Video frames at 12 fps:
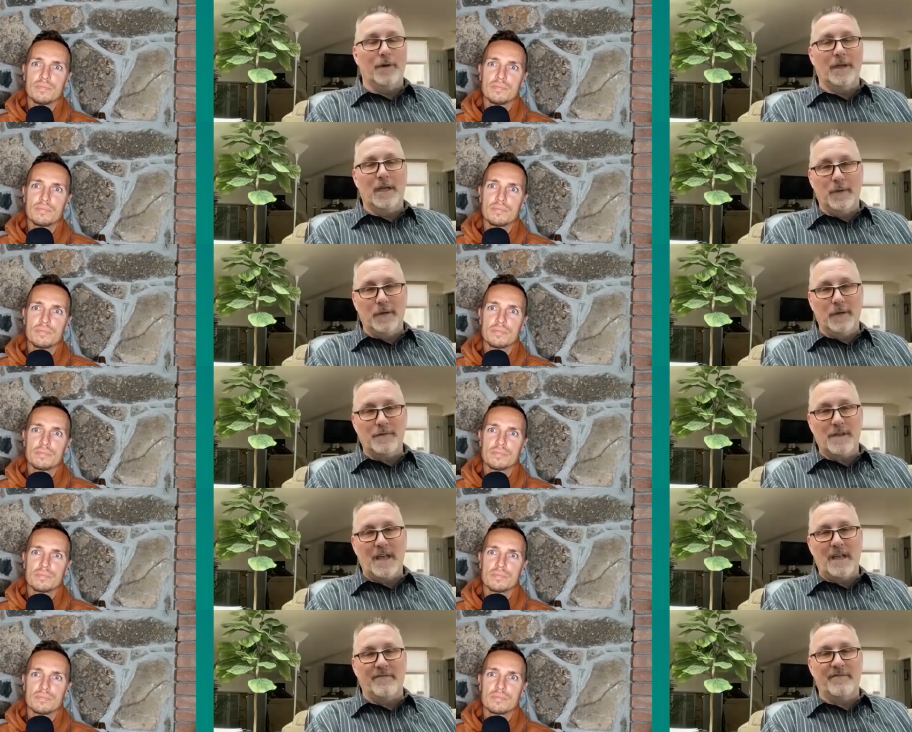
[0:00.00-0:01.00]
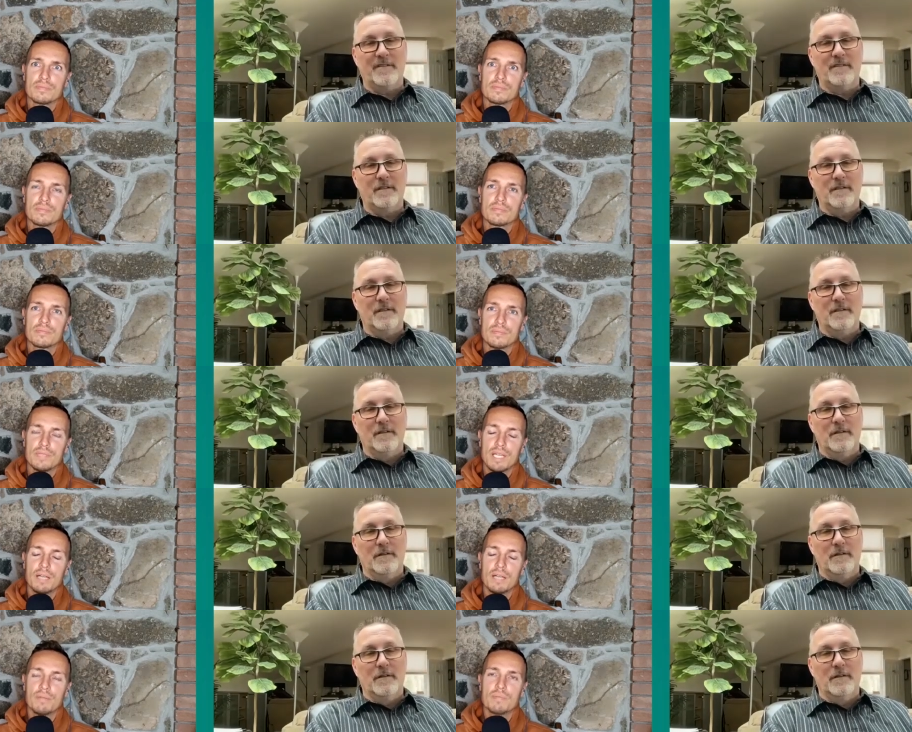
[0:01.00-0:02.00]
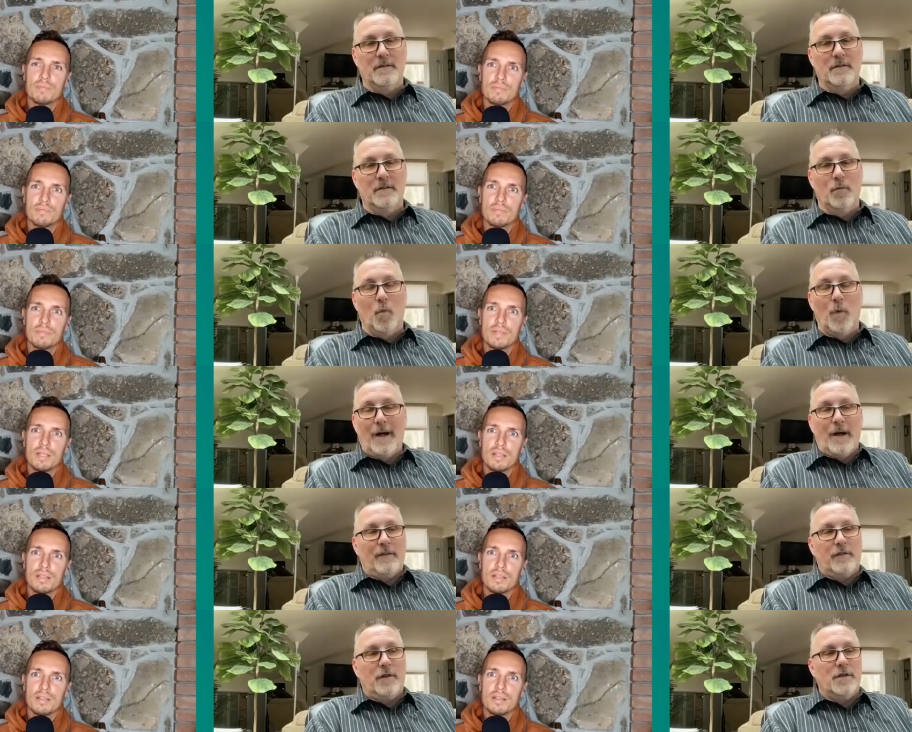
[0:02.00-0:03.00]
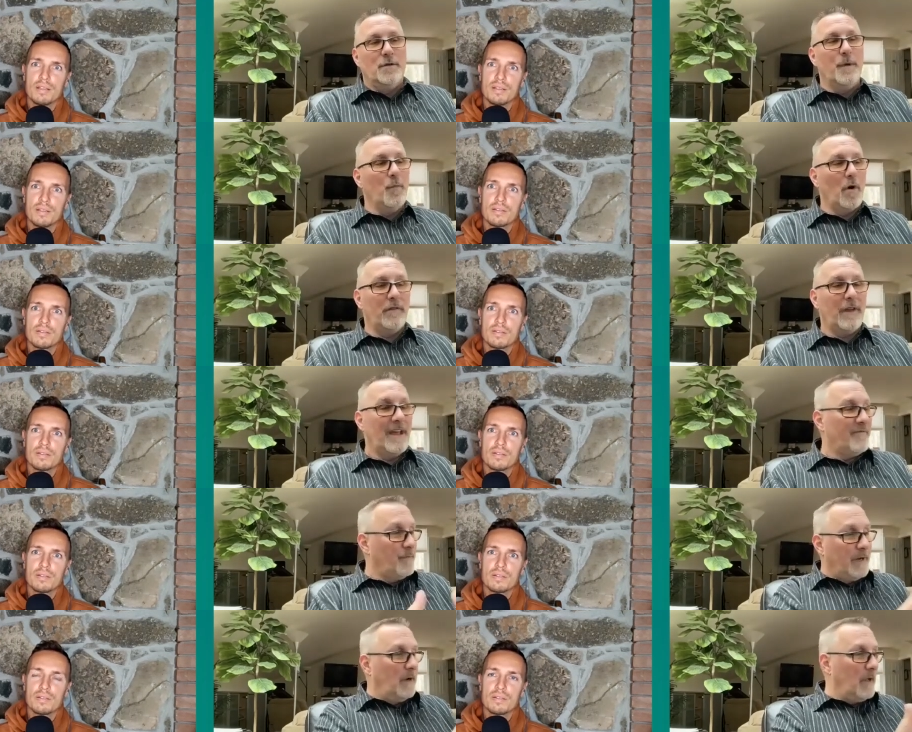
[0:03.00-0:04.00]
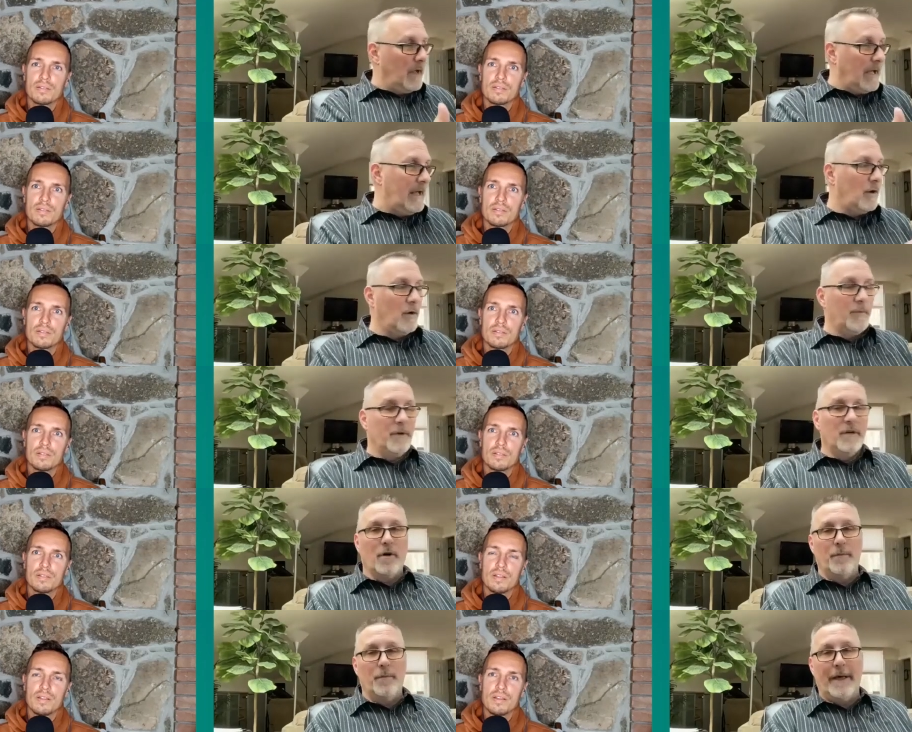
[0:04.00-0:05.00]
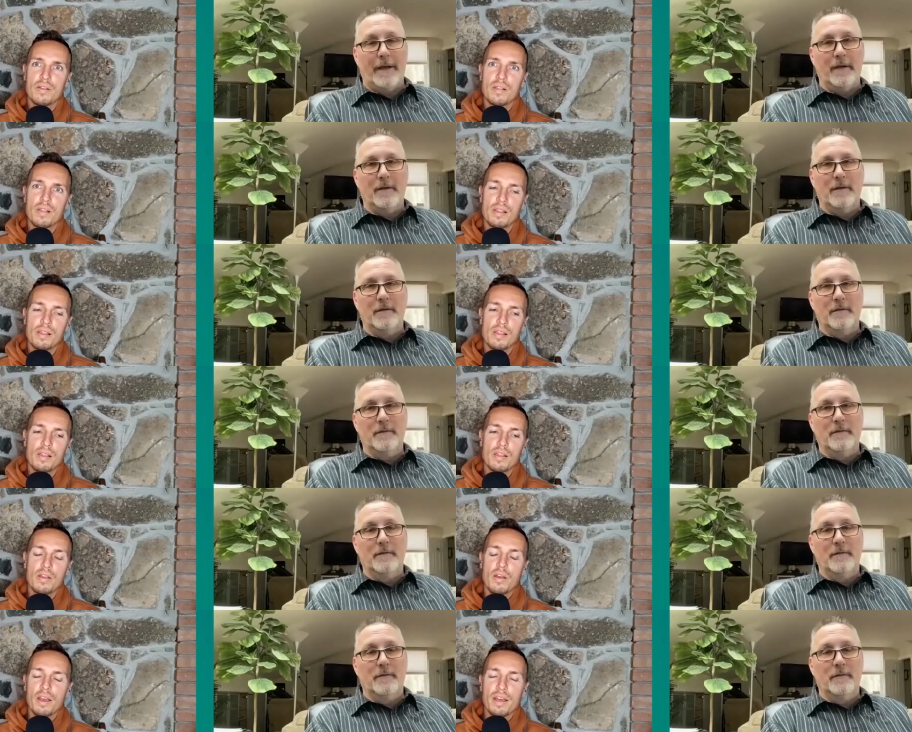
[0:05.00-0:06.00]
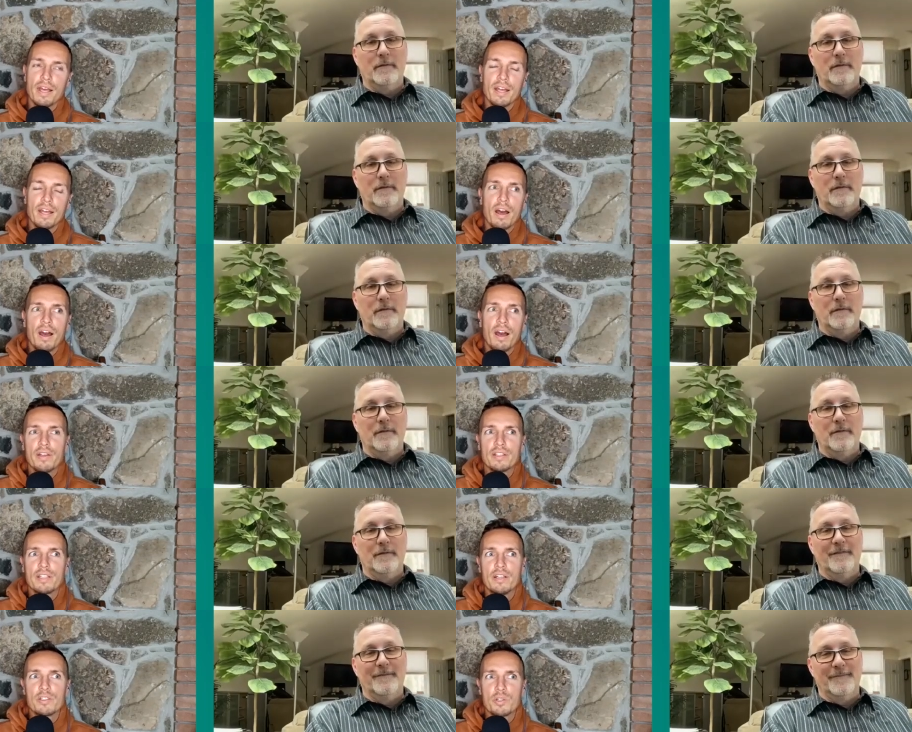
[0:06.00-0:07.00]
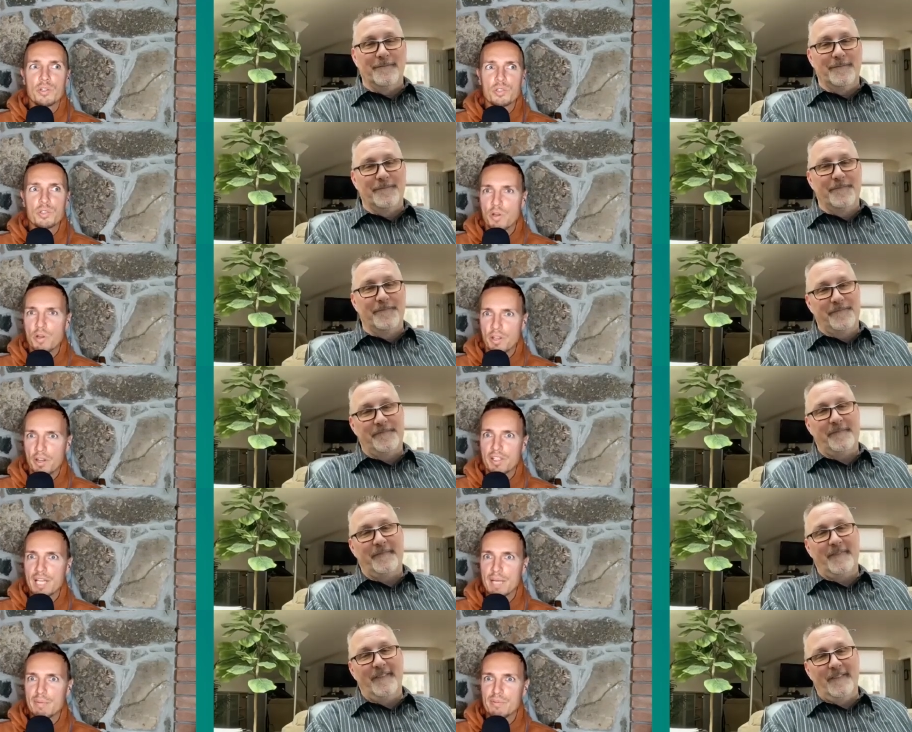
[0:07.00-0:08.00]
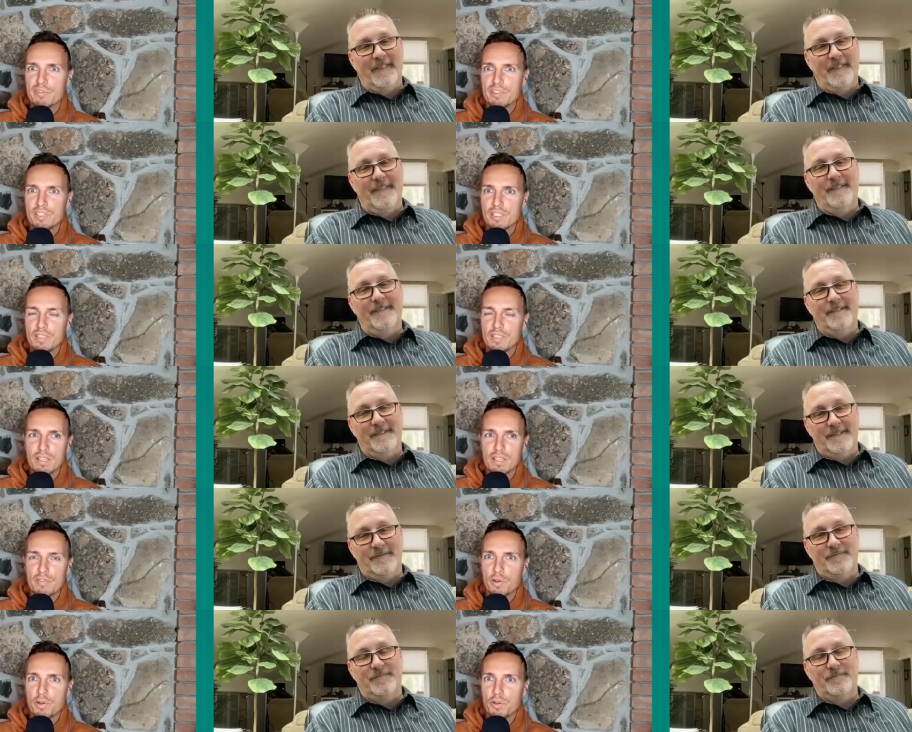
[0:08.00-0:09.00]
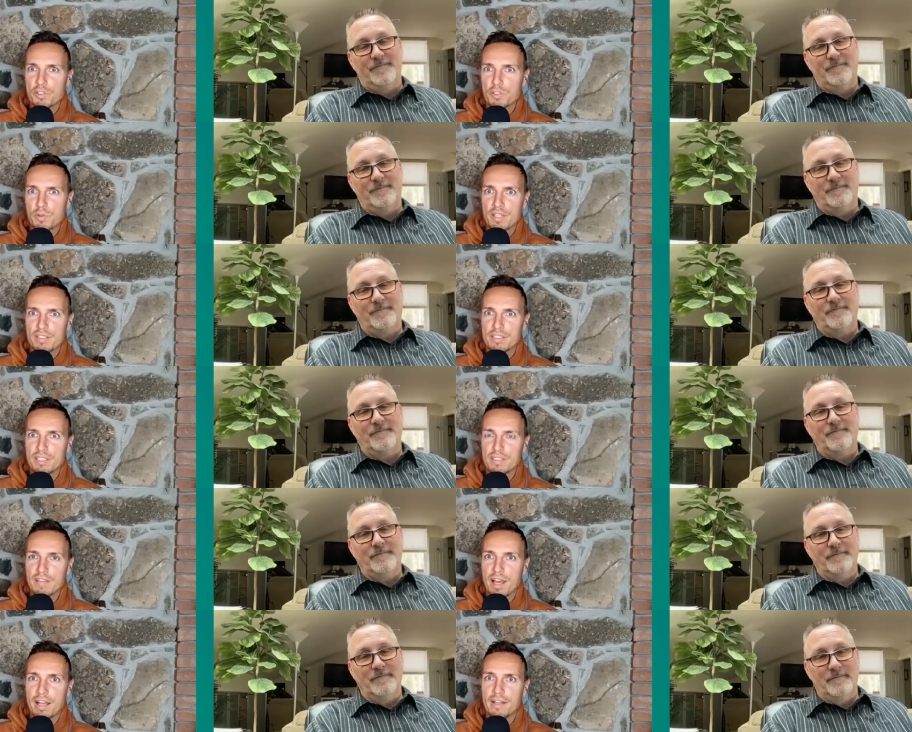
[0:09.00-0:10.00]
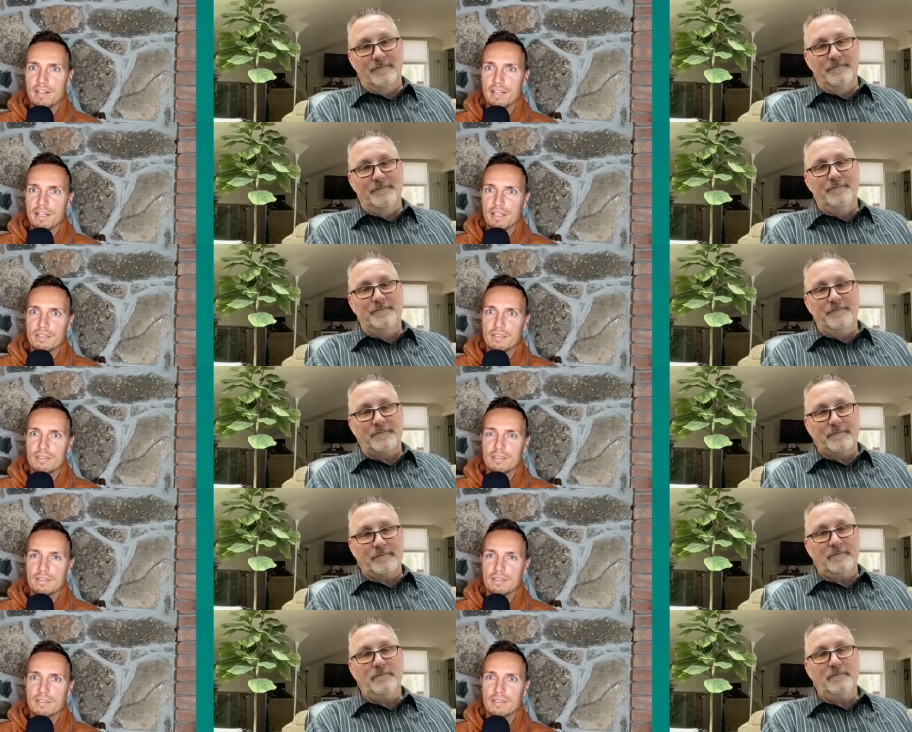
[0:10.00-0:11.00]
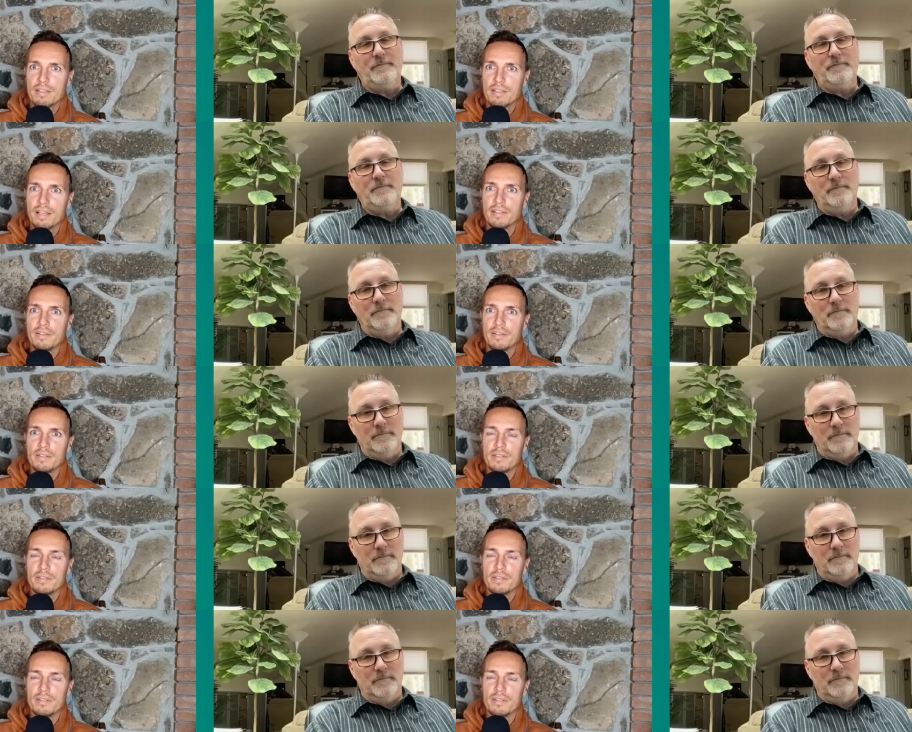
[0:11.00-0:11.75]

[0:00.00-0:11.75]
Speaker 1: and keeping you safe. Yeah. Where else could you be more safe but uh, at home in your own bed?
Speaker 2: And I, I think there's also another type of fatigue. If you're stressed the entire day, then